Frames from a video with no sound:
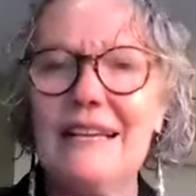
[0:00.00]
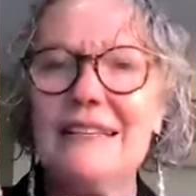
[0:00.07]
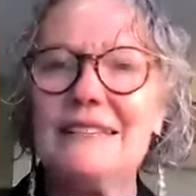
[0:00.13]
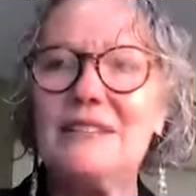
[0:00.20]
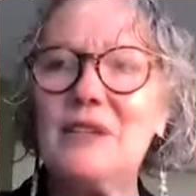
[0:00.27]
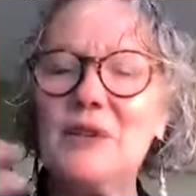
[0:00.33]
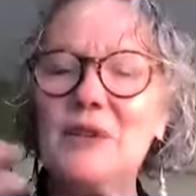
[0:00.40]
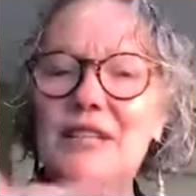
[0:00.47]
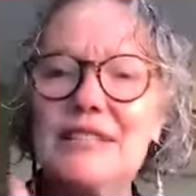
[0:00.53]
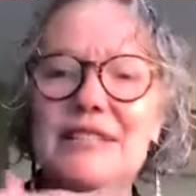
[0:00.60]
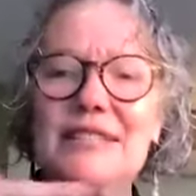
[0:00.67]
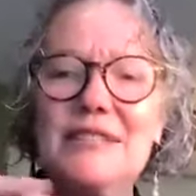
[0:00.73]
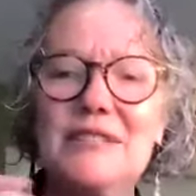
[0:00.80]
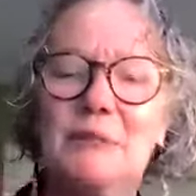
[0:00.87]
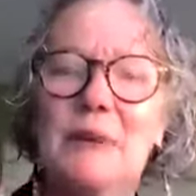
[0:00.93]
So this
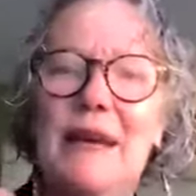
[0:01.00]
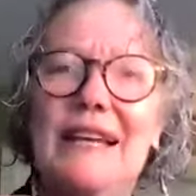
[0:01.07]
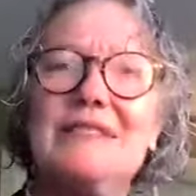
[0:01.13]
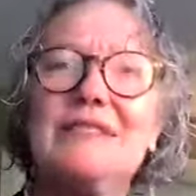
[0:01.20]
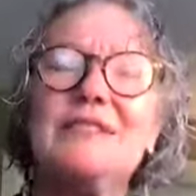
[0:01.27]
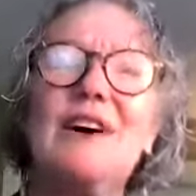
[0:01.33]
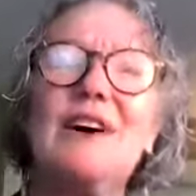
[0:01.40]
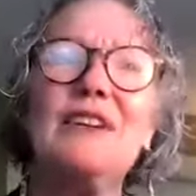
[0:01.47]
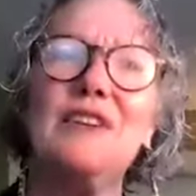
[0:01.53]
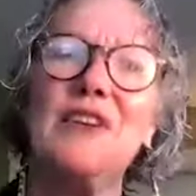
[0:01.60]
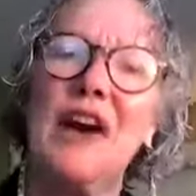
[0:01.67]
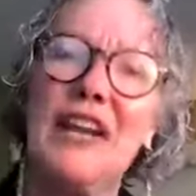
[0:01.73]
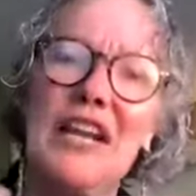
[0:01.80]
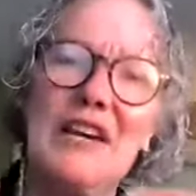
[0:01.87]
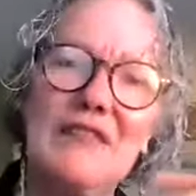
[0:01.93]
is based on
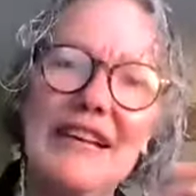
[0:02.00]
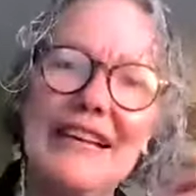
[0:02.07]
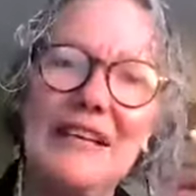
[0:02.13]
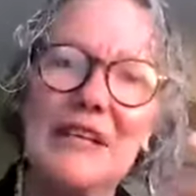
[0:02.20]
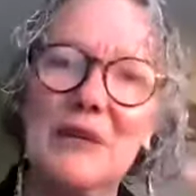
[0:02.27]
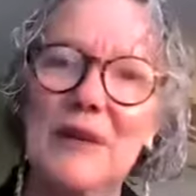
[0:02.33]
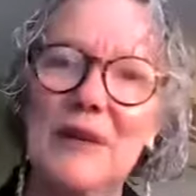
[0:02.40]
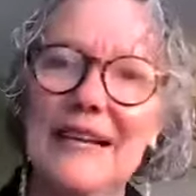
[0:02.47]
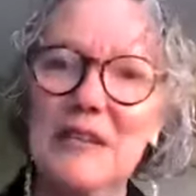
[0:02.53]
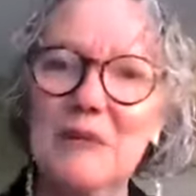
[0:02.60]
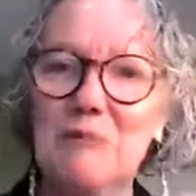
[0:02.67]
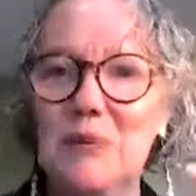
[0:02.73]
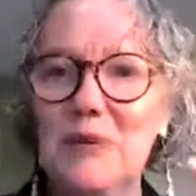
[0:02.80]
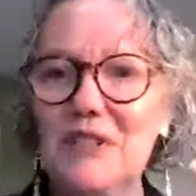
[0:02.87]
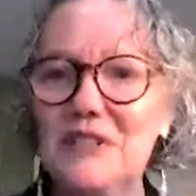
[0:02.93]
kind of an
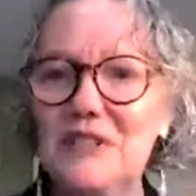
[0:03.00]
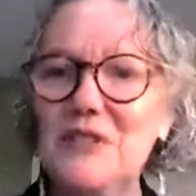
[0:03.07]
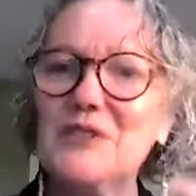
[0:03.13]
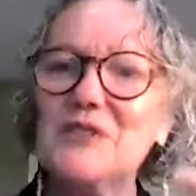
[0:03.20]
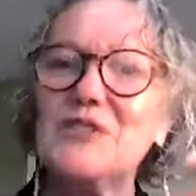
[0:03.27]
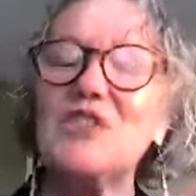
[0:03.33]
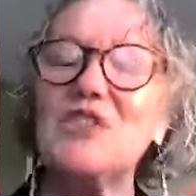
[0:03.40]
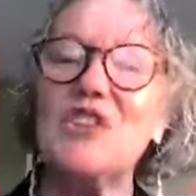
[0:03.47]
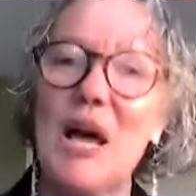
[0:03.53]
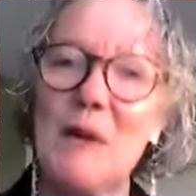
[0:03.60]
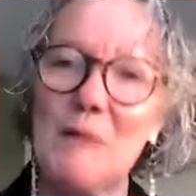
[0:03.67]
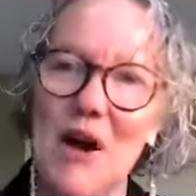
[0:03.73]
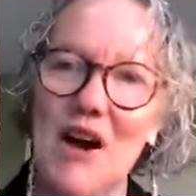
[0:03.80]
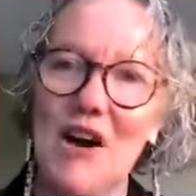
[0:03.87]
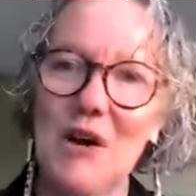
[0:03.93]
iterated prisoner's
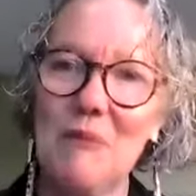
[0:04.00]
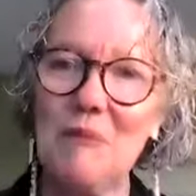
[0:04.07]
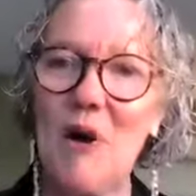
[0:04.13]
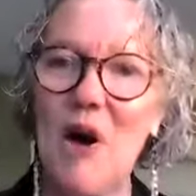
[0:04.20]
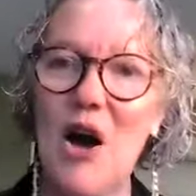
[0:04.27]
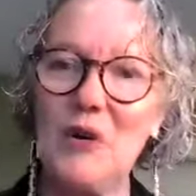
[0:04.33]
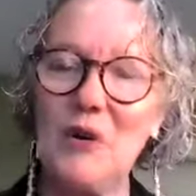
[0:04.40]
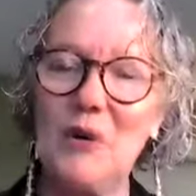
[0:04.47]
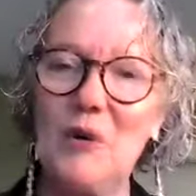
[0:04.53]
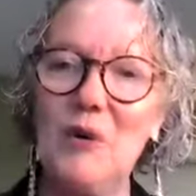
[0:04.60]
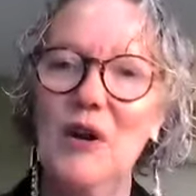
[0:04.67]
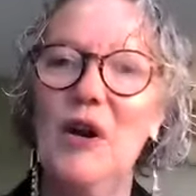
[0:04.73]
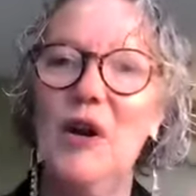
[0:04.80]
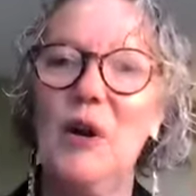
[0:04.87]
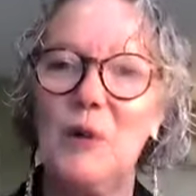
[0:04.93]
dilemma
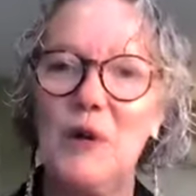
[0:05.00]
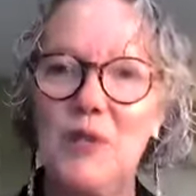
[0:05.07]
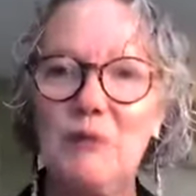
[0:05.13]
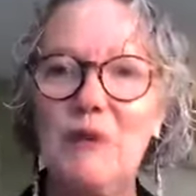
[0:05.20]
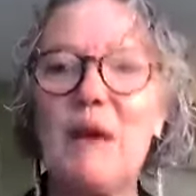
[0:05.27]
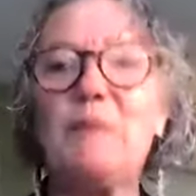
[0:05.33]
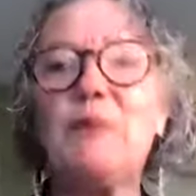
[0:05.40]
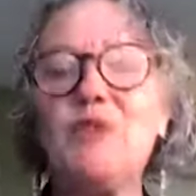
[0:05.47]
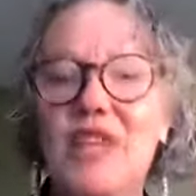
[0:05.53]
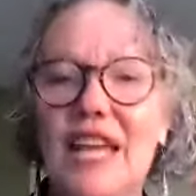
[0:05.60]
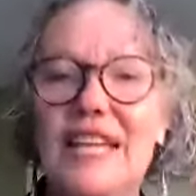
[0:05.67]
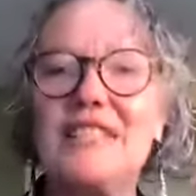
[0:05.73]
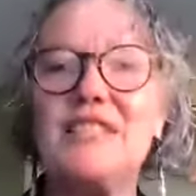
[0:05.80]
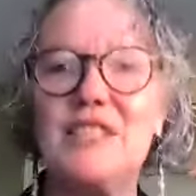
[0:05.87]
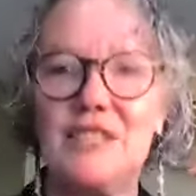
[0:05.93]
model with
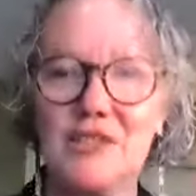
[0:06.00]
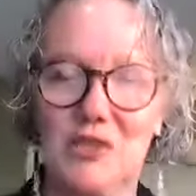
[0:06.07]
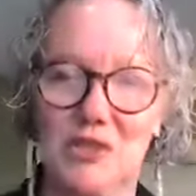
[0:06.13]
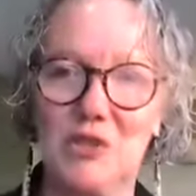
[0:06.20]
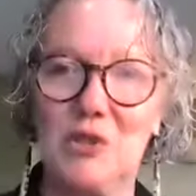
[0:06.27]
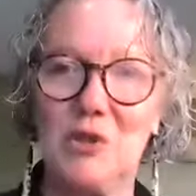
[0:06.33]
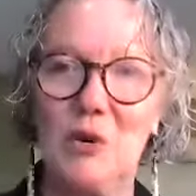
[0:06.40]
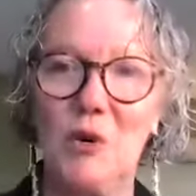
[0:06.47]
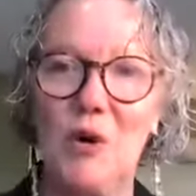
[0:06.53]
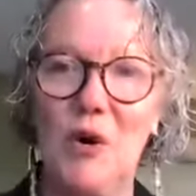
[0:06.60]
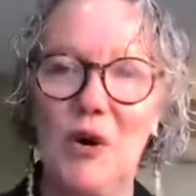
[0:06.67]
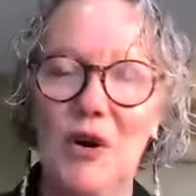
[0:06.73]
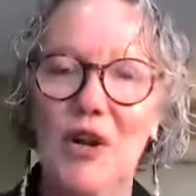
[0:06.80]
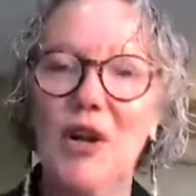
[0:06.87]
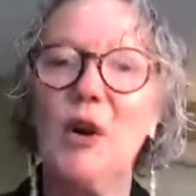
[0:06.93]
reputation
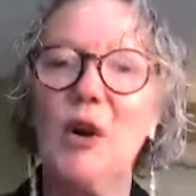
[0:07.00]
score,